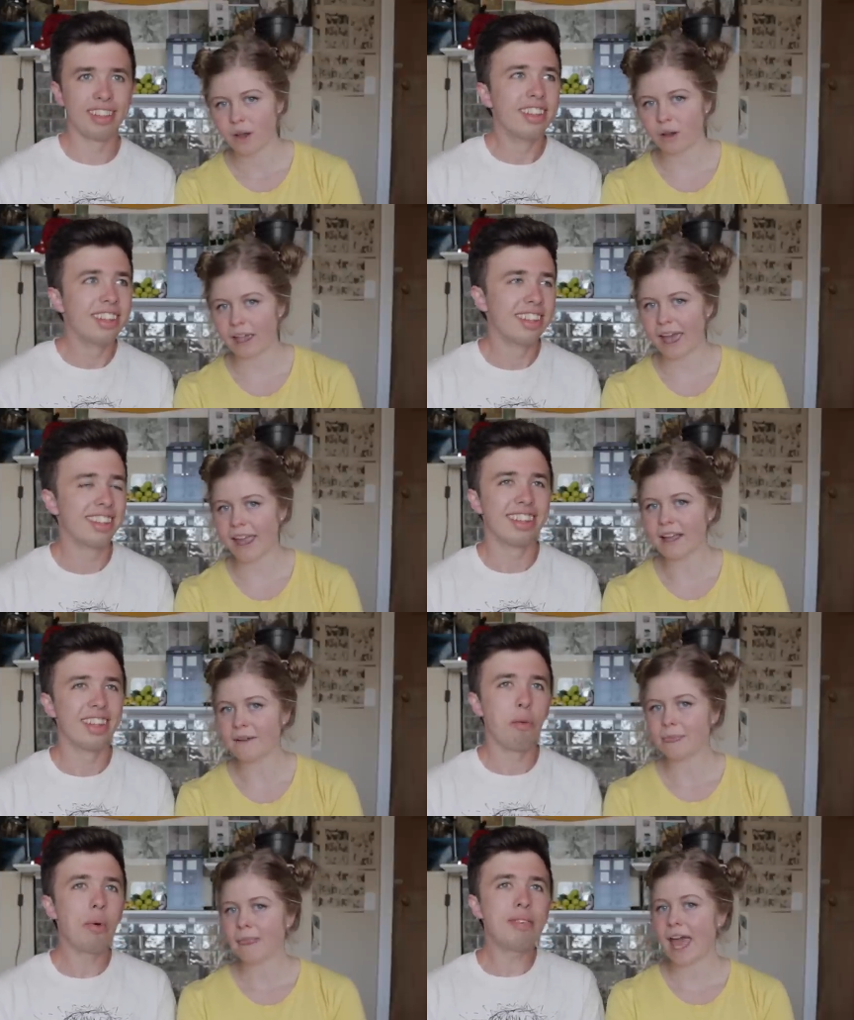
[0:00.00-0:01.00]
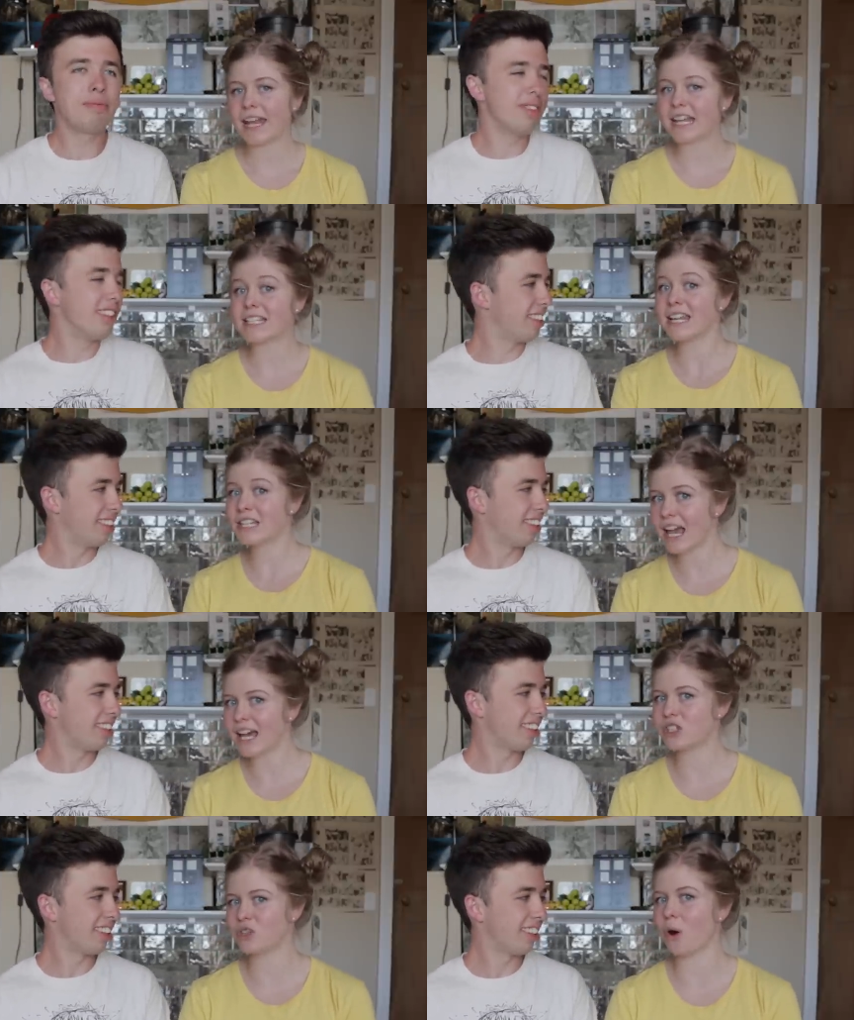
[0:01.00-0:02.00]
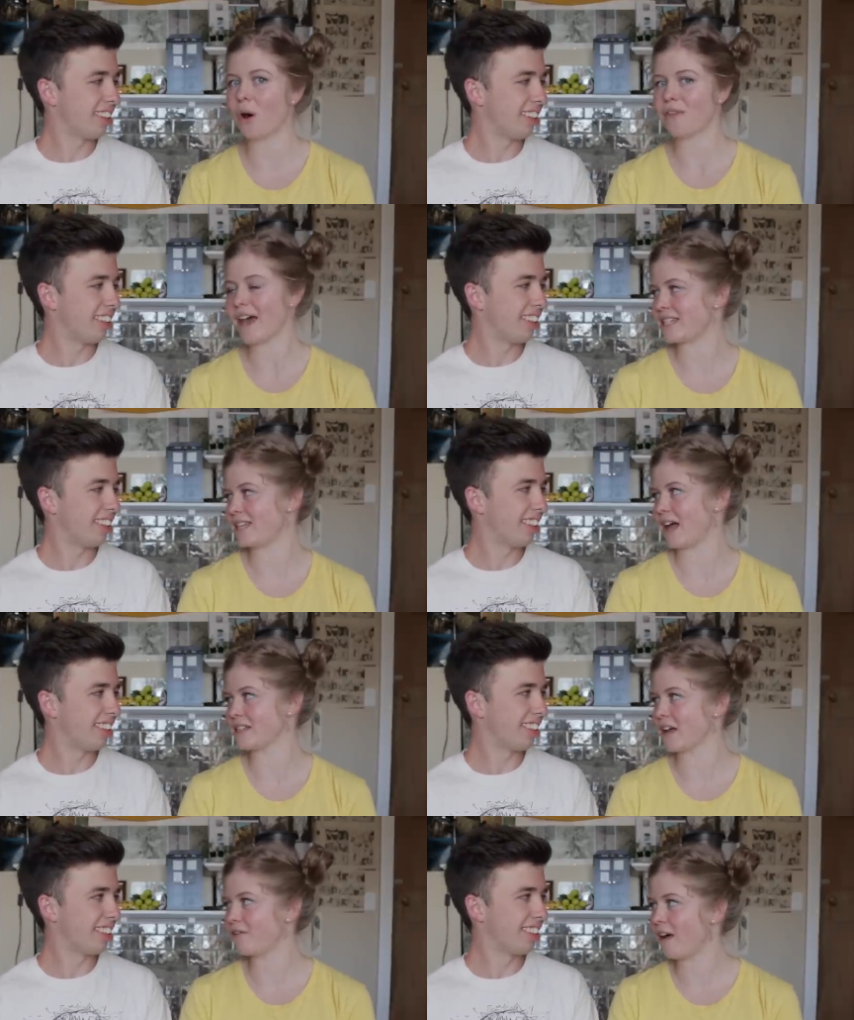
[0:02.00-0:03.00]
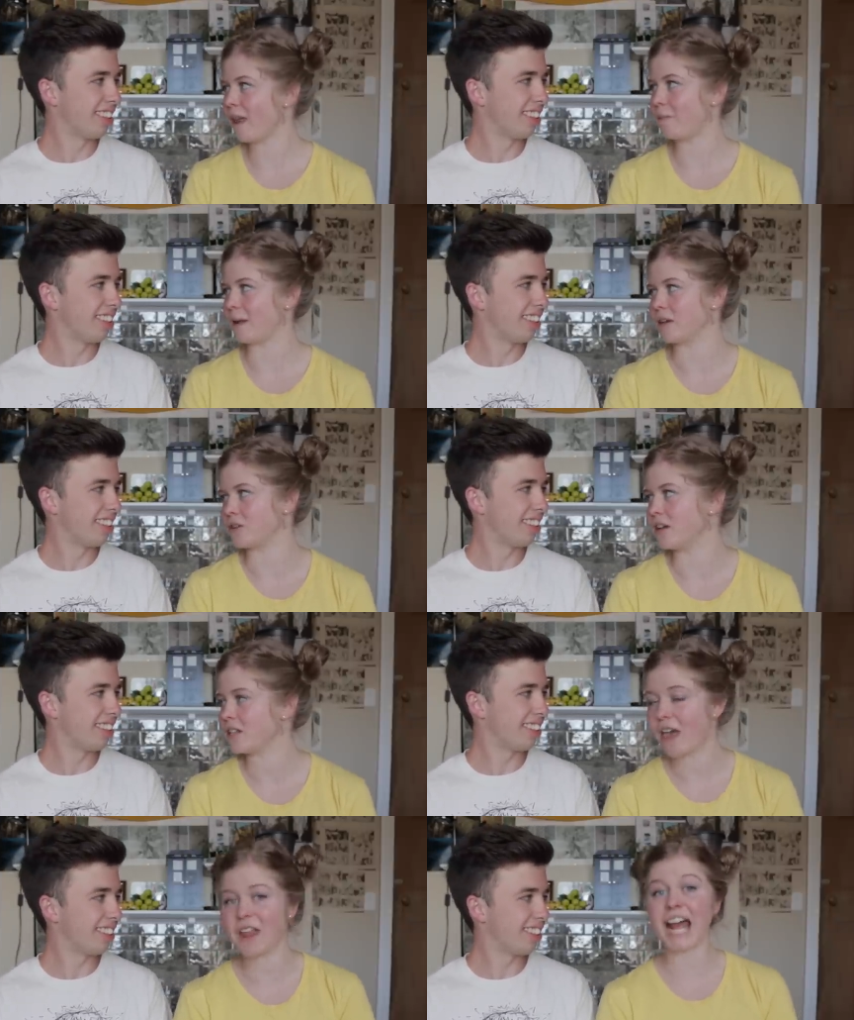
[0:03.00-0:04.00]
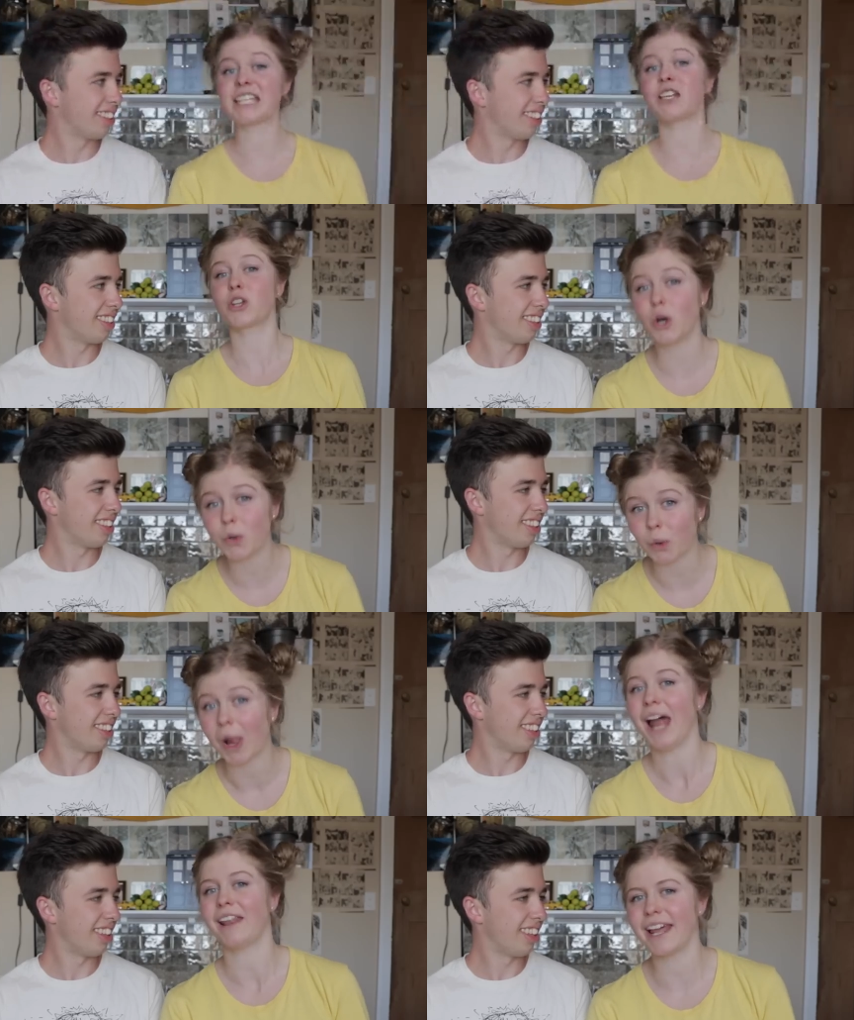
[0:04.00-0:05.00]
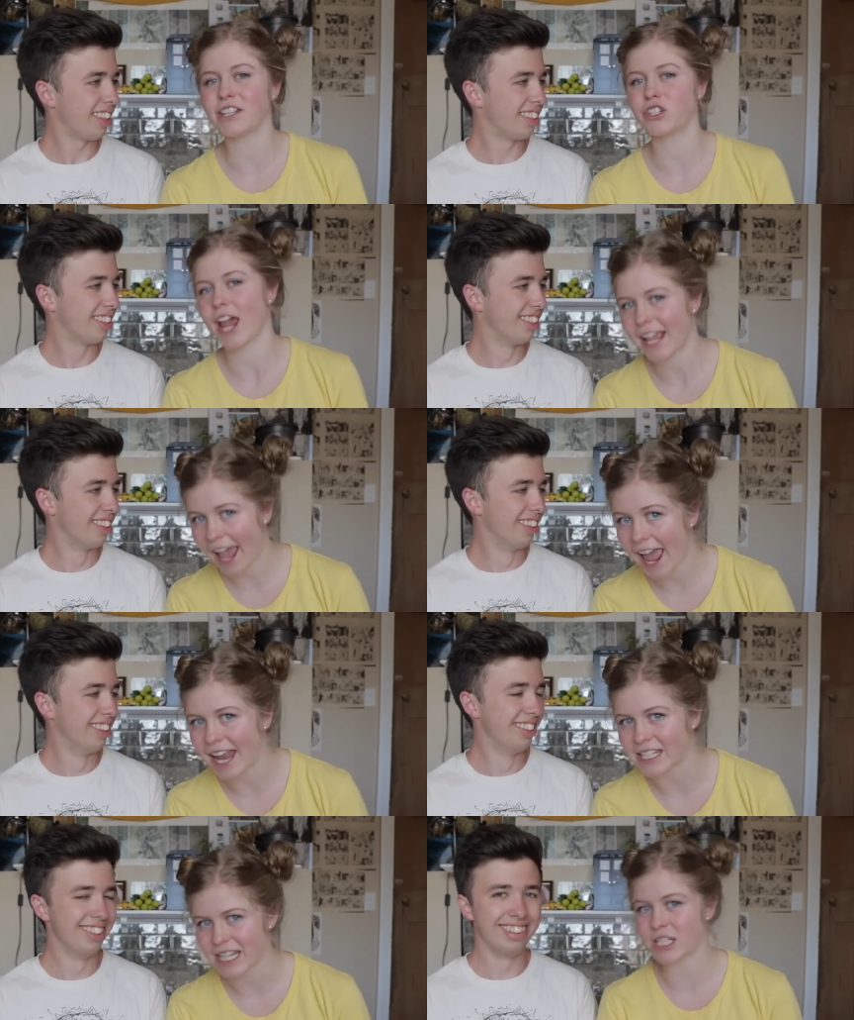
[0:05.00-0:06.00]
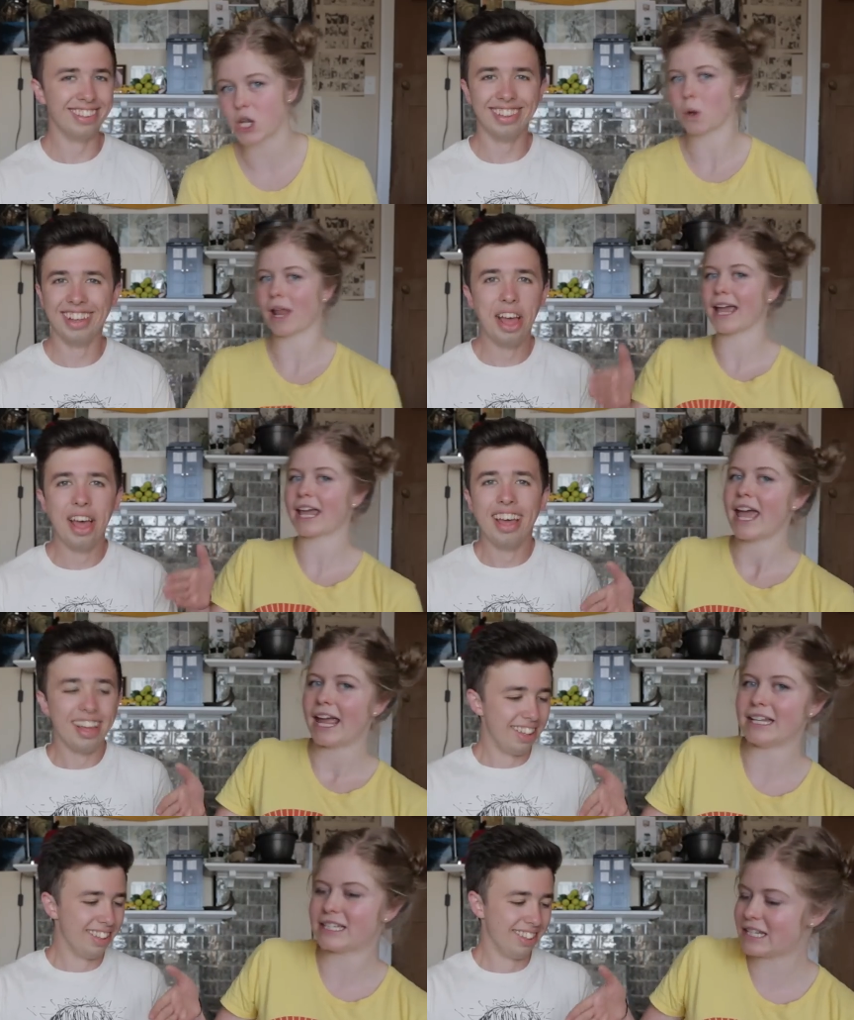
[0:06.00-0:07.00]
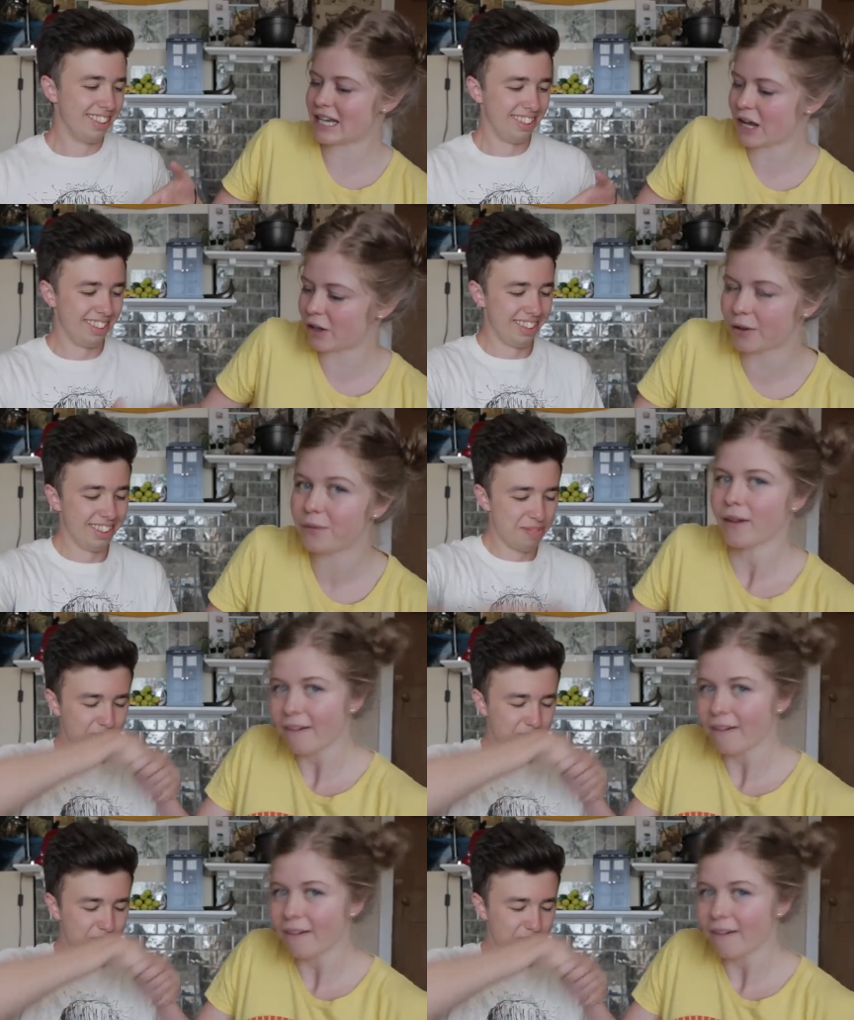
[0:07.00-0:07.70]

Speaker 1: Okay? We... And he said, Yeah, sure, that sounds like fun, Beatrice. And then I said, Cool, let's shake hands, as though, like, it's a deal.